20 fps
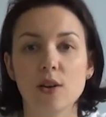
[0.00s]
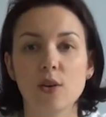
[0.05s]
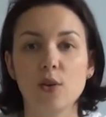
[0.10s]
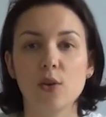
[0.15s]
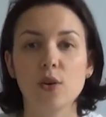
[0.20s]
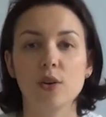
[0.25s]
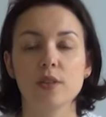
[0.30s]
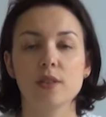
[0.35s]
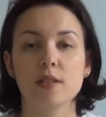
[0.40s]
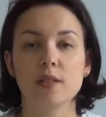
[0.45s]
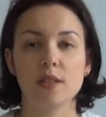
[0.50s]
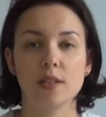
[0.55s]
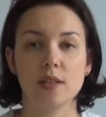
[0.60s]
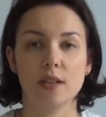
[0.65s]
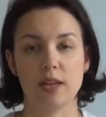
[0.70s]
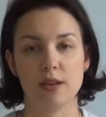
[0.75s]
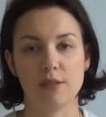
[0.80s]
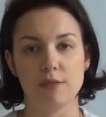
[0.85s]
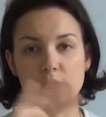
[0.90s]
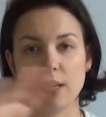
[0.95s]
on
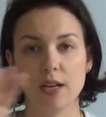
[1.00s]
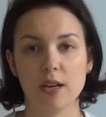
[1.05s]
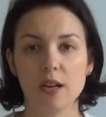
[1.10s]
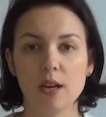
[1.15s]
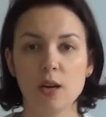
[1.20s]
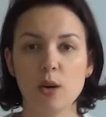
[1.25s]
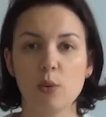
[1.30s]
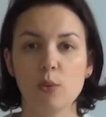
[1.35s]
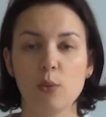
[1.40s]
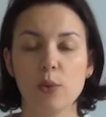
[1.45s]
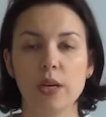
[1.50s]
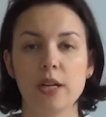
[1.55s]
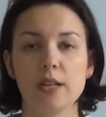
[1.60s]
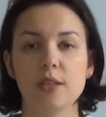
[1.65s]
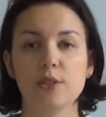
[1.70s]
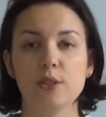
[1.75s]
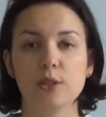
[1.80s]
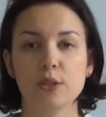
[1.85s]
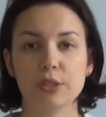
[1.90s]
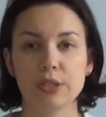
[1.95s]
area
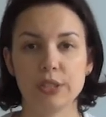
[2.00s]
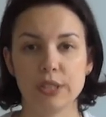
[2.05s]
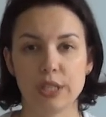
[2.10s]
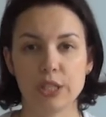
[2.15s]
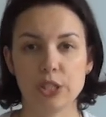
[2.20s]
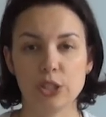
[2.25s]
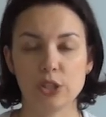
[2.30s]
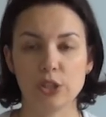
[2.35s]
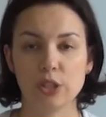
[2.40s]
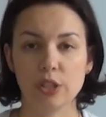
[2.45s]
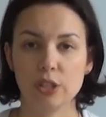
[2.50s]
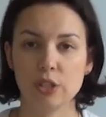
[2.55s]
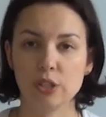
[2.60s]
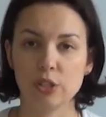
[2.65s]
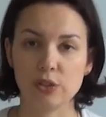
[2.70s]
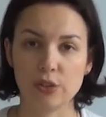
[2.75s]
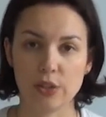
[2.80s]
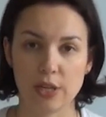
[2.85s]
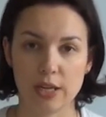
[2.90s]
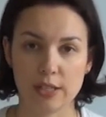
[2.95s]
where your station is
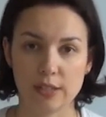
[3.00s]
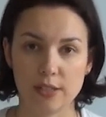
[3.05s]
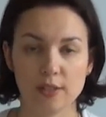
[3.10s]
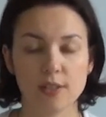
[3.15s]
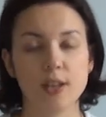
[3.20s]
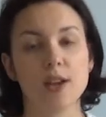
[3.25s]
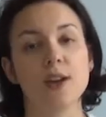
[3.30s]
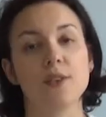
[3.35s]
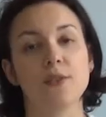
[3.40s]
situated.